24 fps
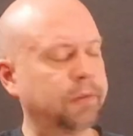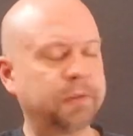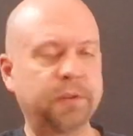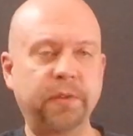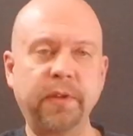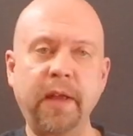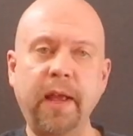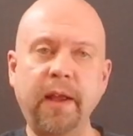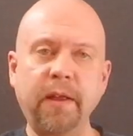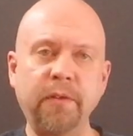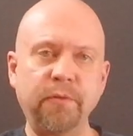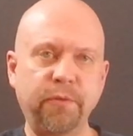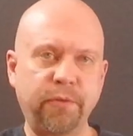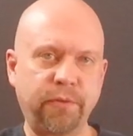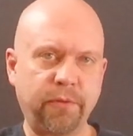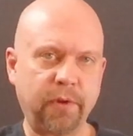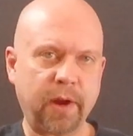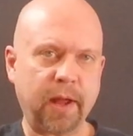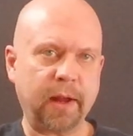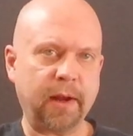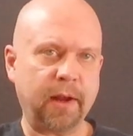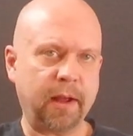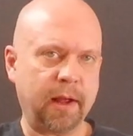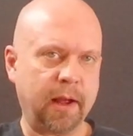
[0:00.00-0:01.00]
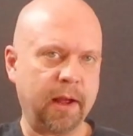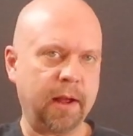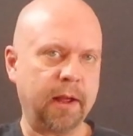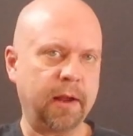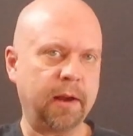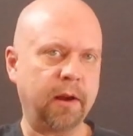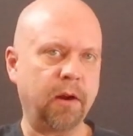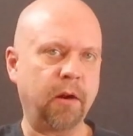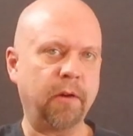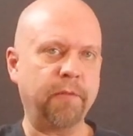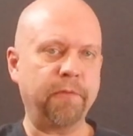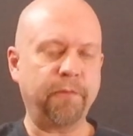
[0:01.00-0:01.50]
2nd fret
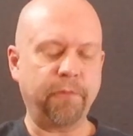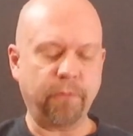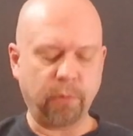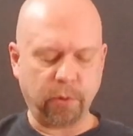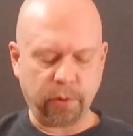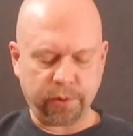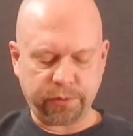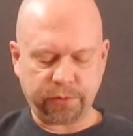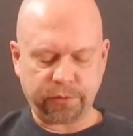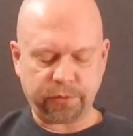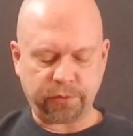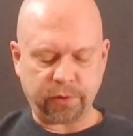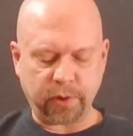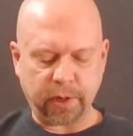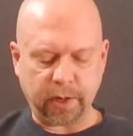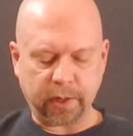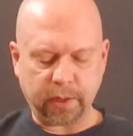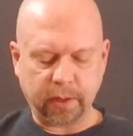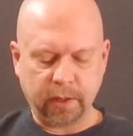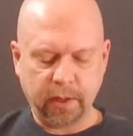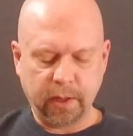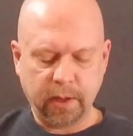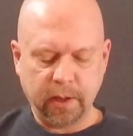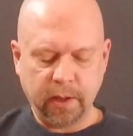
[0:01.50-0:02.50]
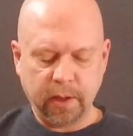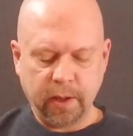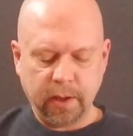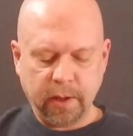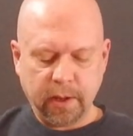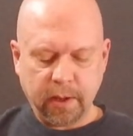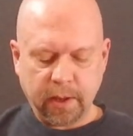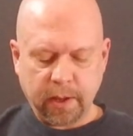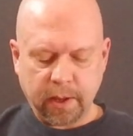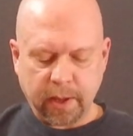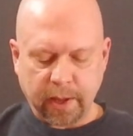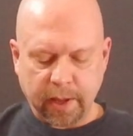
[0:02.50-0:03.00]
on our 4th string,
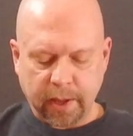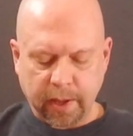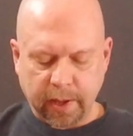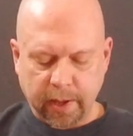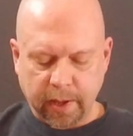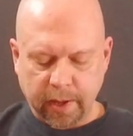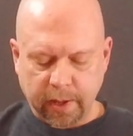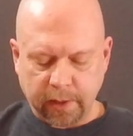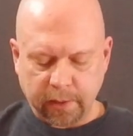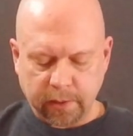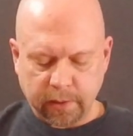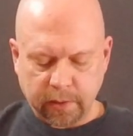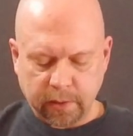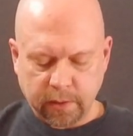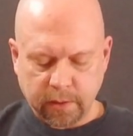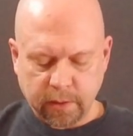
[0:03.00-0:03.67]
and